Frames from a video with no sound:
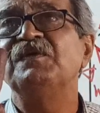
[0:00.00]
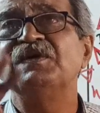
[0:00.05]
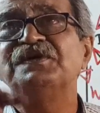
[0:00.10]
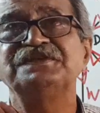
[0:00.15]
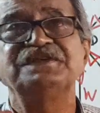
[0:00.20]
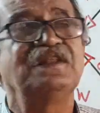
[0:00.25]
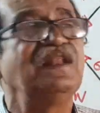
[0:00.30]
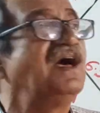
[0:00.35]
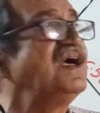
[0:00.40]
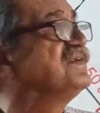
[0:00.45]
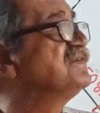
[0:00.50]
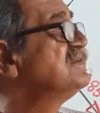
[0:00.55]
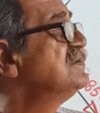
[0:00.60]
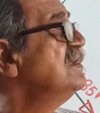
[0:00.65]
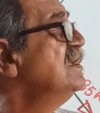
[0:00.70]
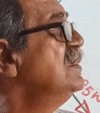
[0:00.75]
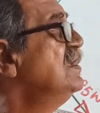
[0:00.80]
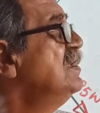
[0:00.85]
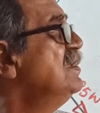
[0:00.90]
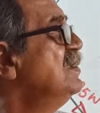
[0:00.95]
hours class.
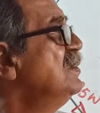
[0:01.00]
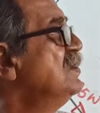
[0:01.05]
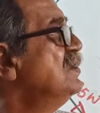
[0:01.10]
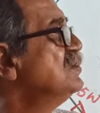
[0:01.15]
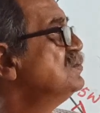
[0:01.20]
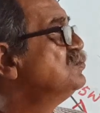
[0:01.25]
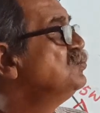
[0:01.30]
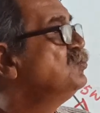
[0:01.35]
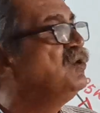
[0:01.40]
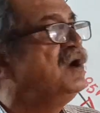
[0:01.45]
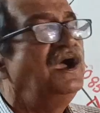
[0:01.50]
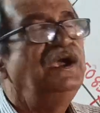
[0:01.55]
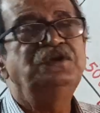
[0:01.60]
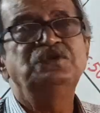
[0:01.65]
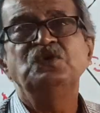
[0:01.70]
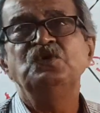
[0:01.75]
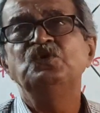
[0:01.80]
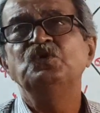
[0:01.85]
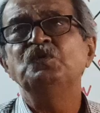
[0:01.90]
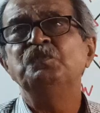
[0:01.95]
So I
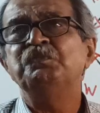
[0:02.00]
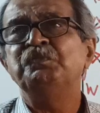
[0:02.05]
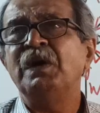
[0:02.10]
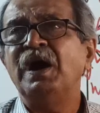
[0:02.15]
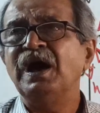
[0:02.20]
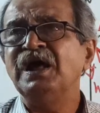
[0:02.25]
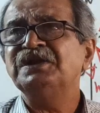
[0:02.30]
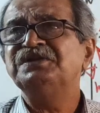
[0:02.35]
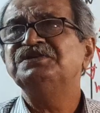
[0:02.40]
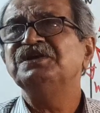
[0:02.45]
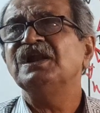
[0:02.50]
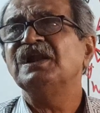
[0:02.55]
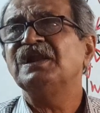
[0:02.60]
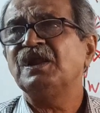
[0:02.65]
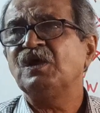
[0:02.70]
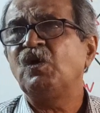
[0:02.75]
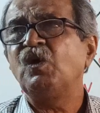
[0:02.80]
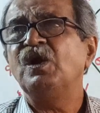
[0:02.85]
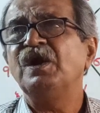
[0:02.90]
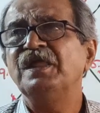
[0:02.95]
should do partial
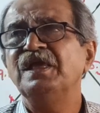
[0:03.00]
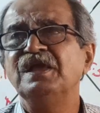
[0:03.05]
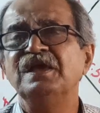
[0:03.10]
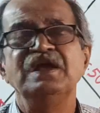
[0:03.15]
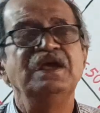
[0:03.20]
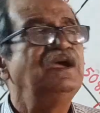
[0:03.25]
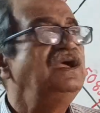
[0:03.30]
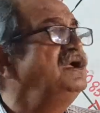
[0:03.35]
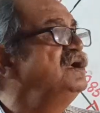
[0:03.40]
recording.